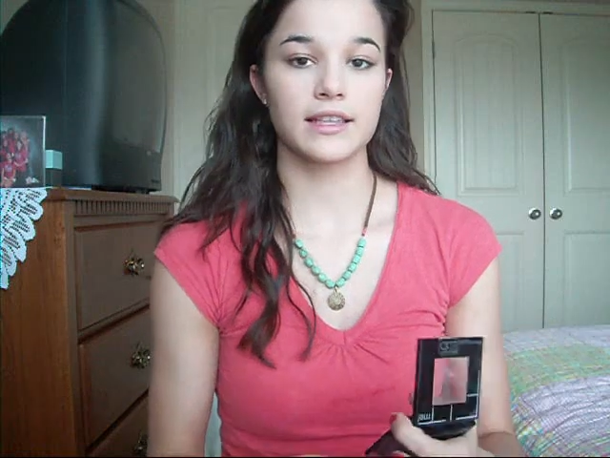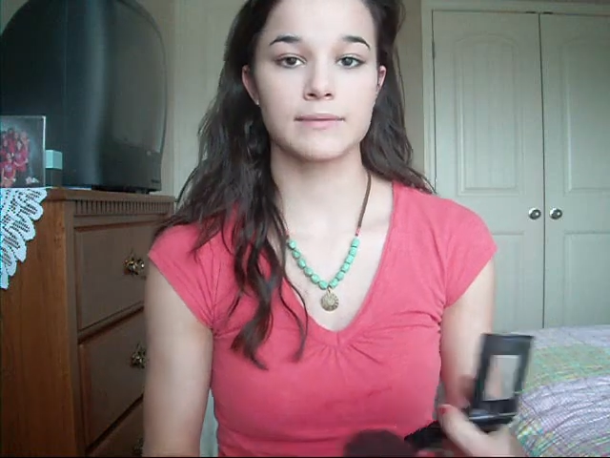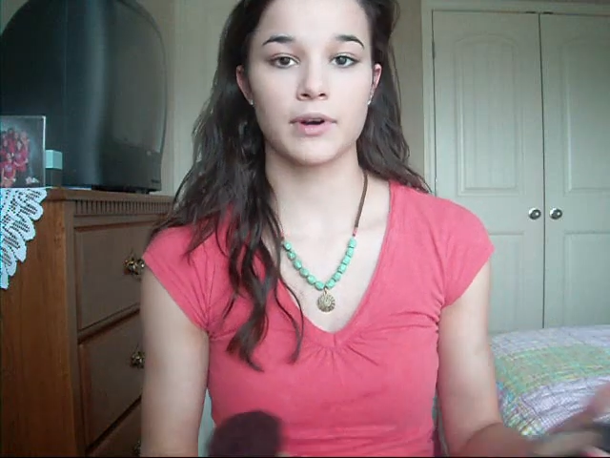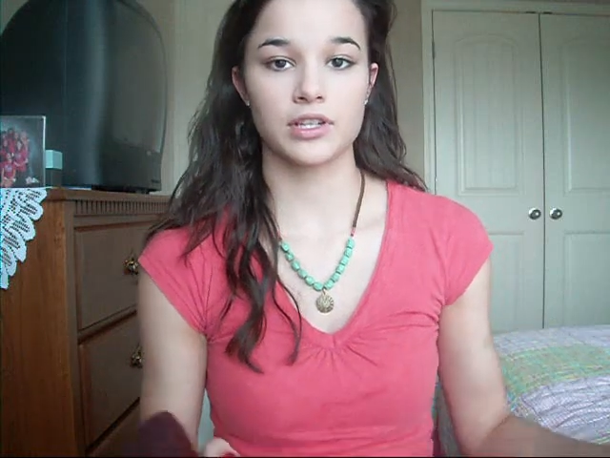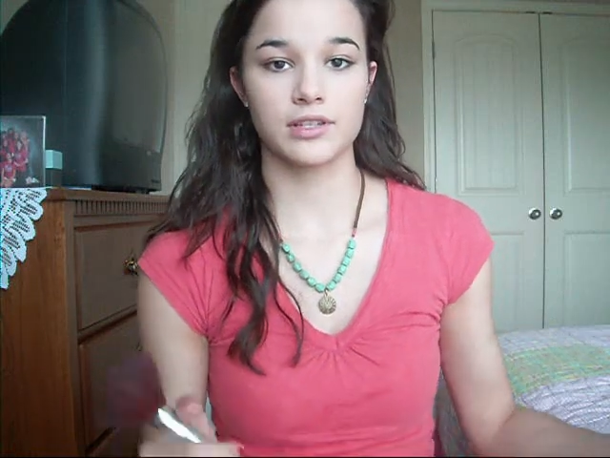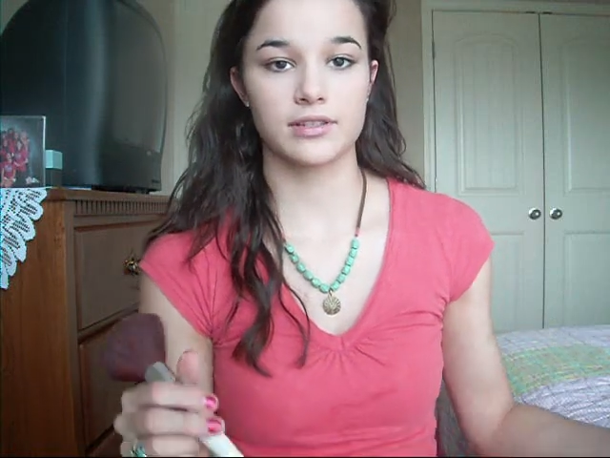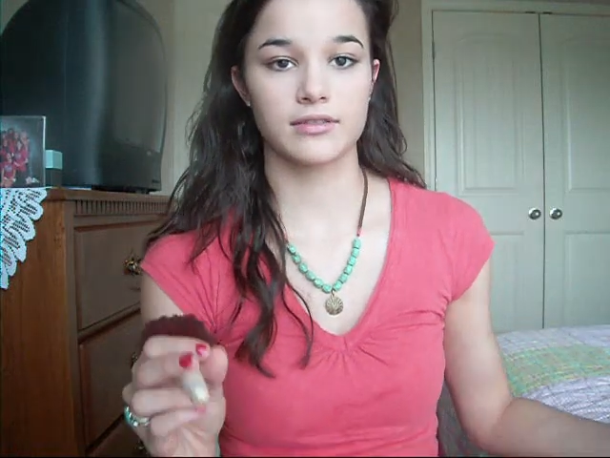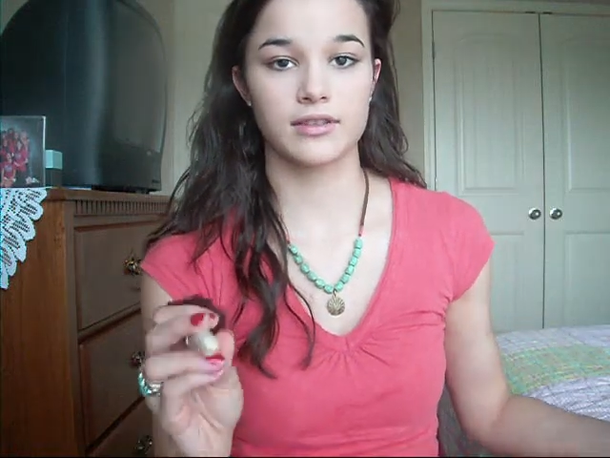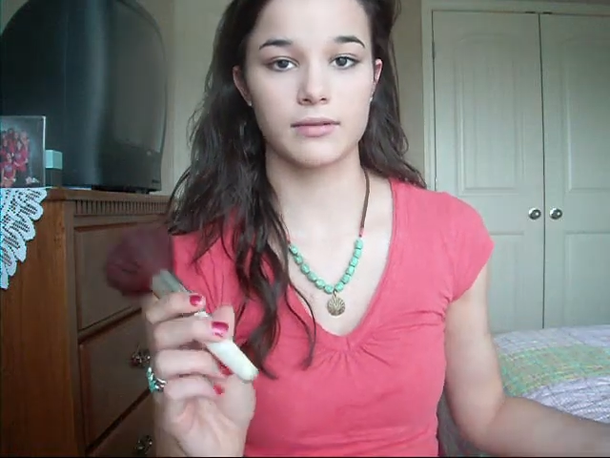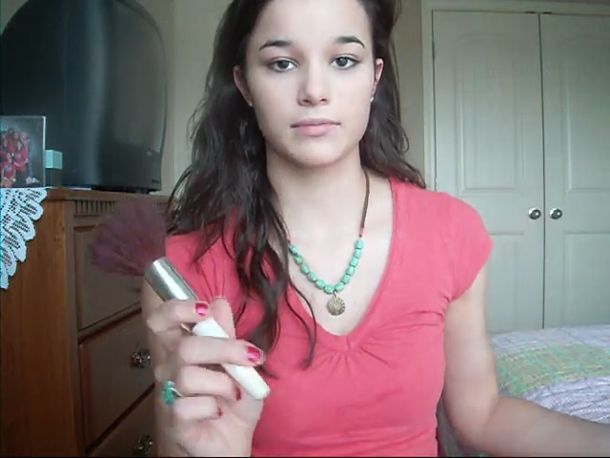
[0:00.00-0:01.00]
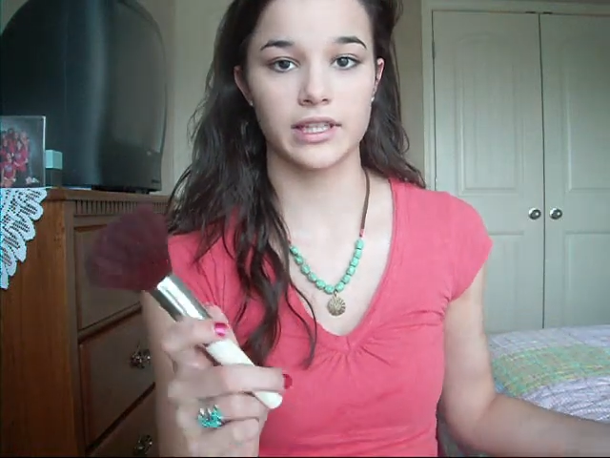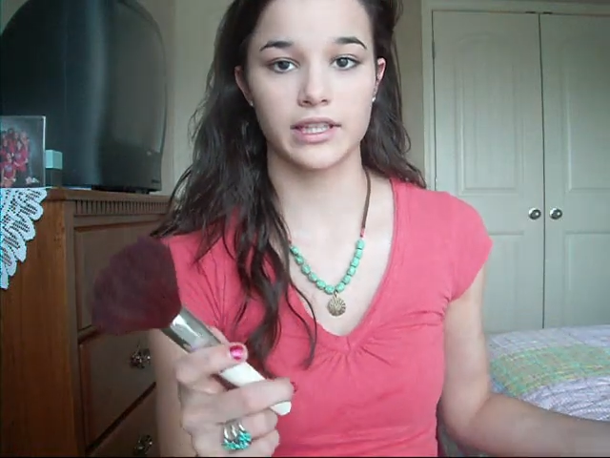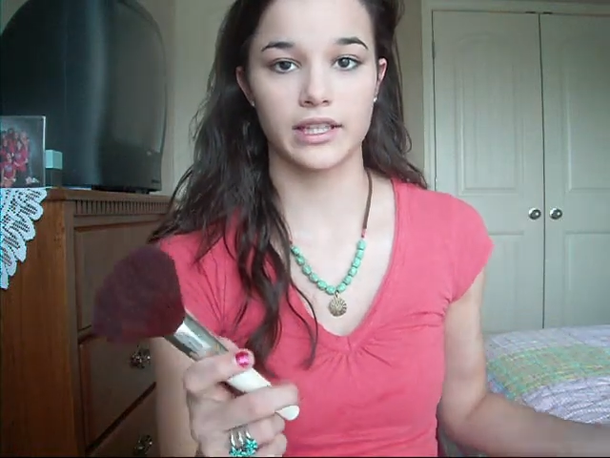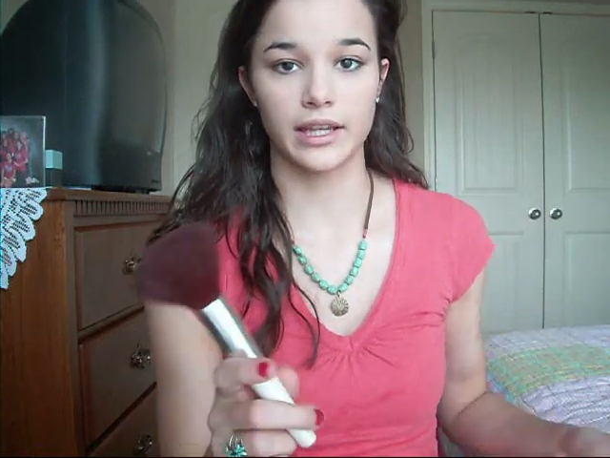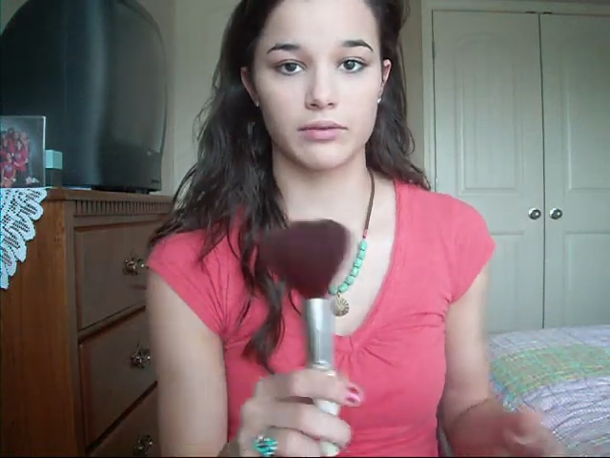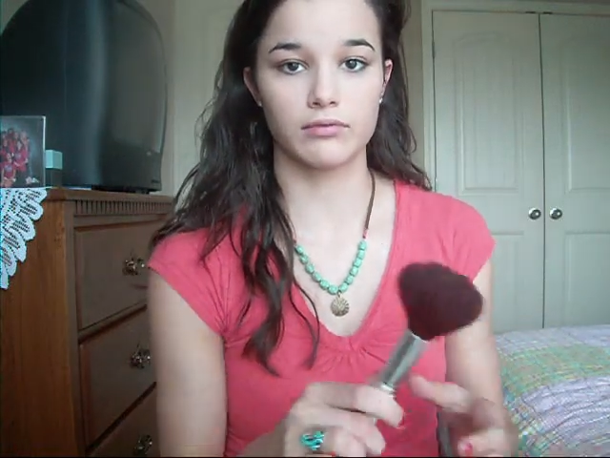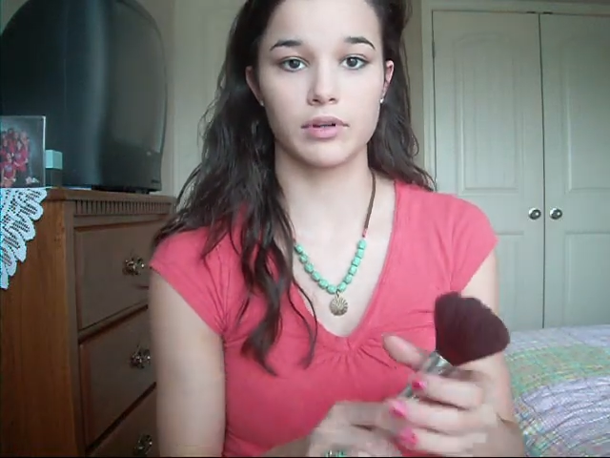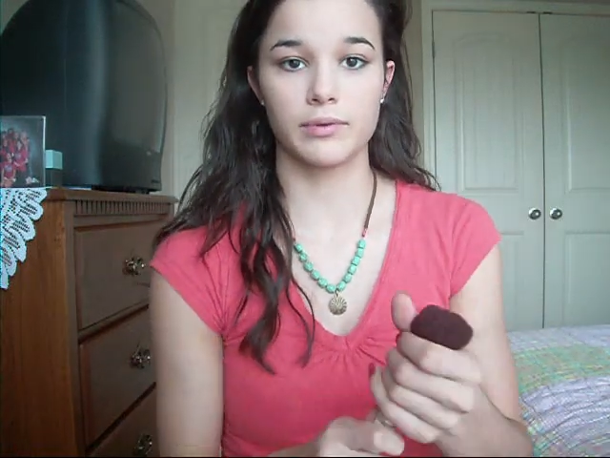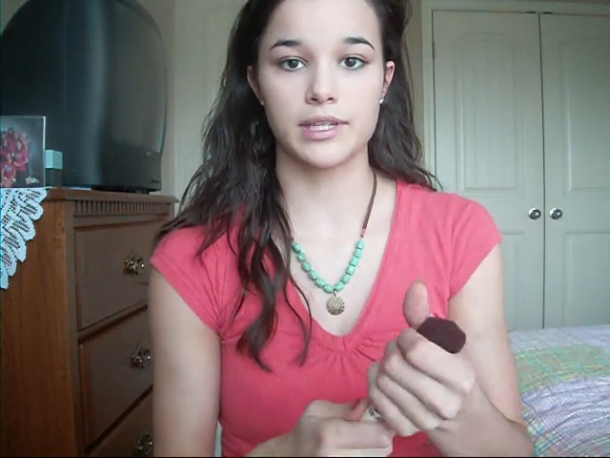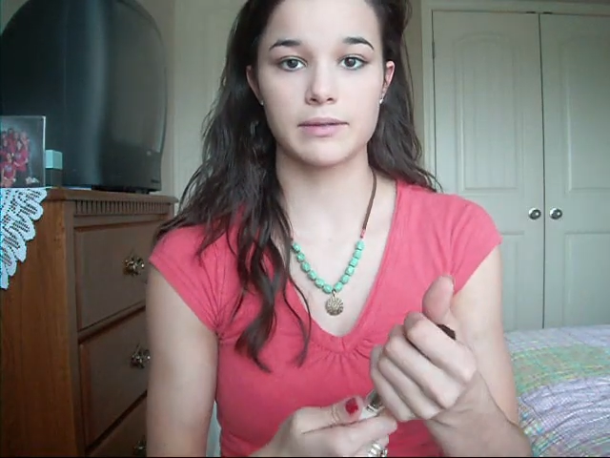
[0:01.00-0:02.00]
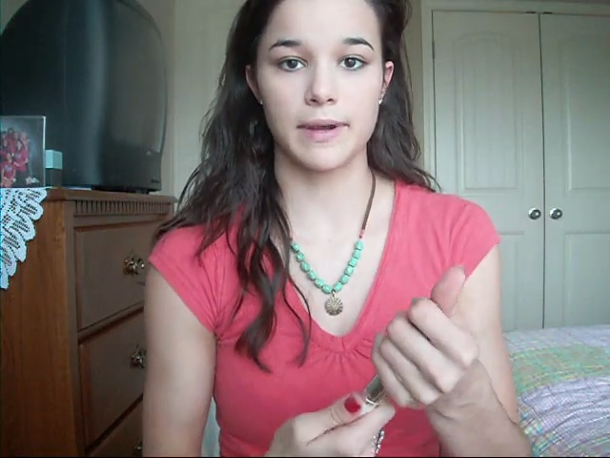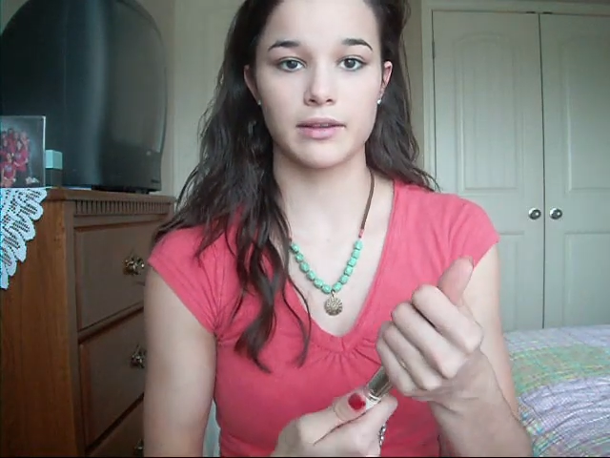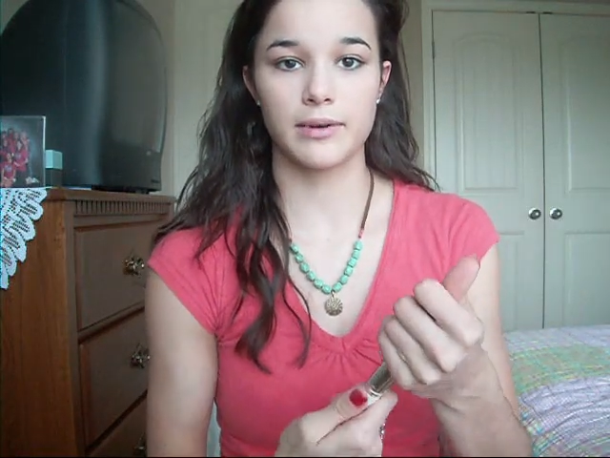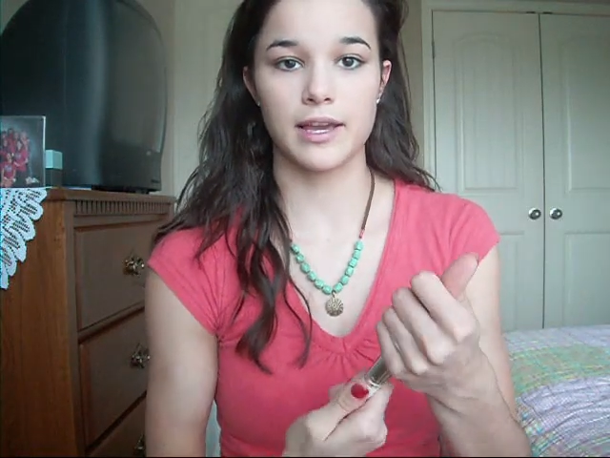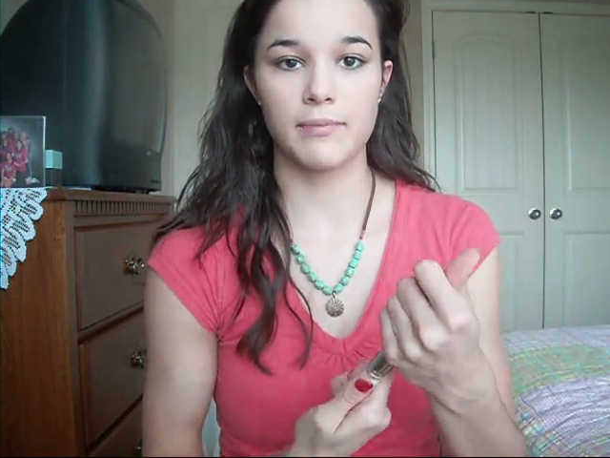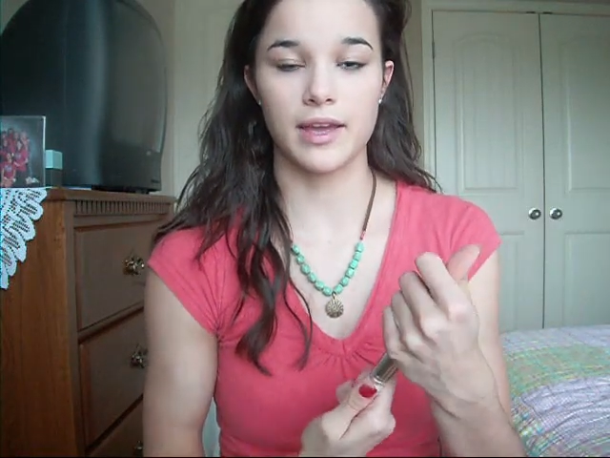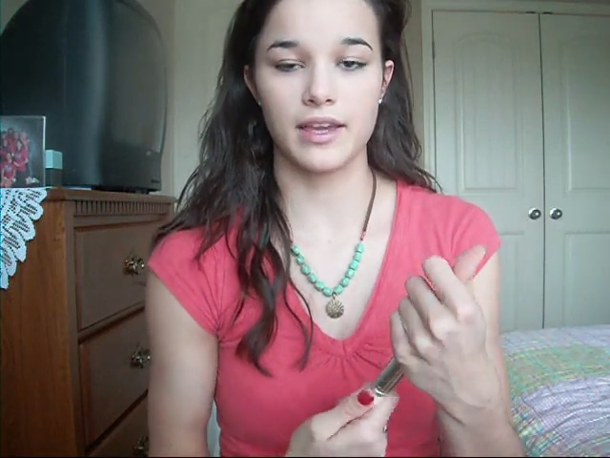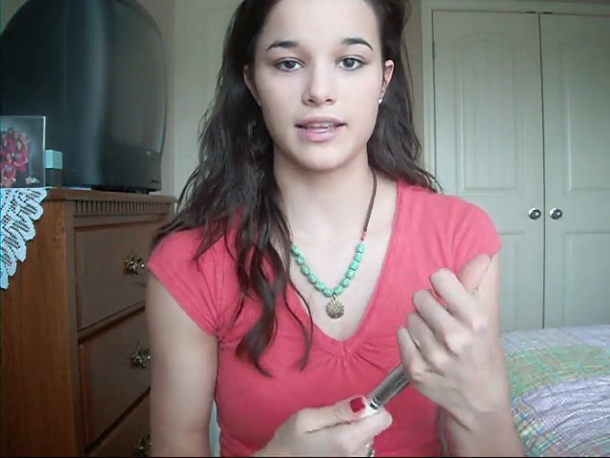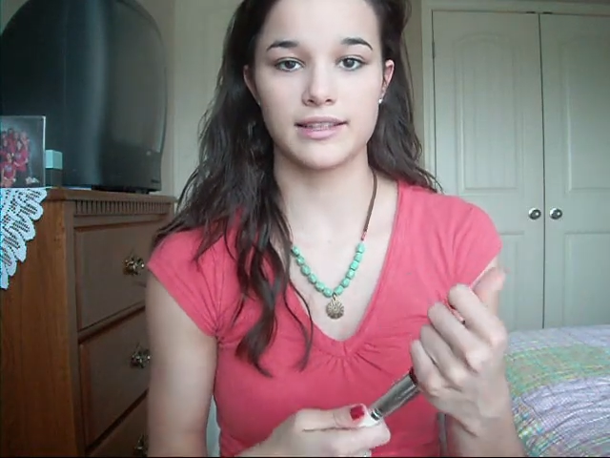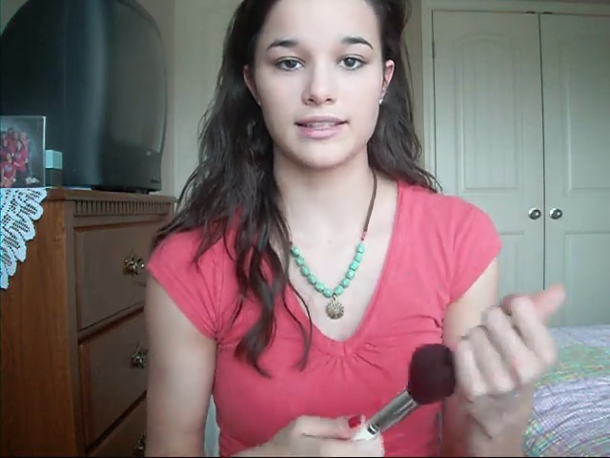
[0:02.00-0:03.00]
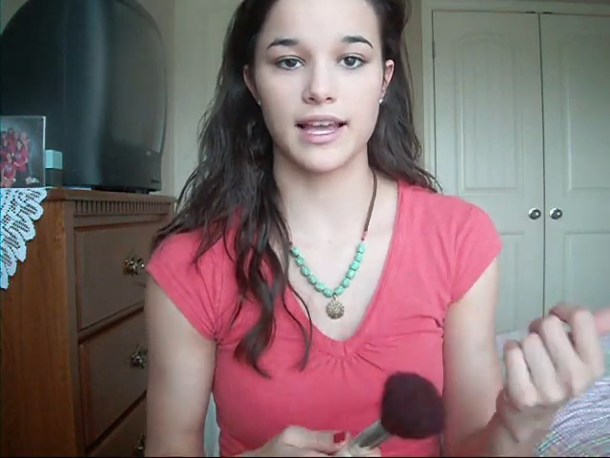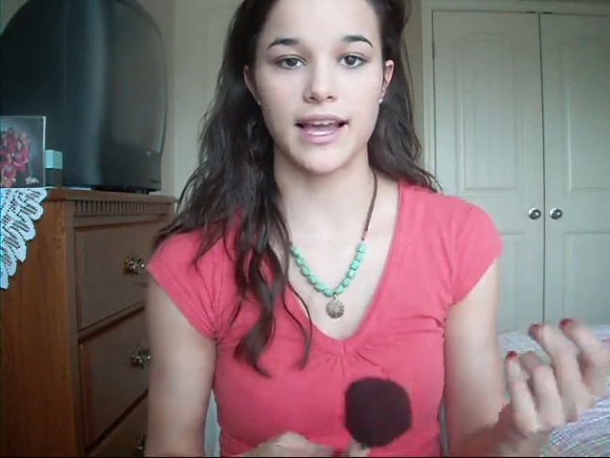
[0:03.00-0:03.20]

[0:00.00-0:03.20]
and this brush is completely like ruined, by the way, but it's,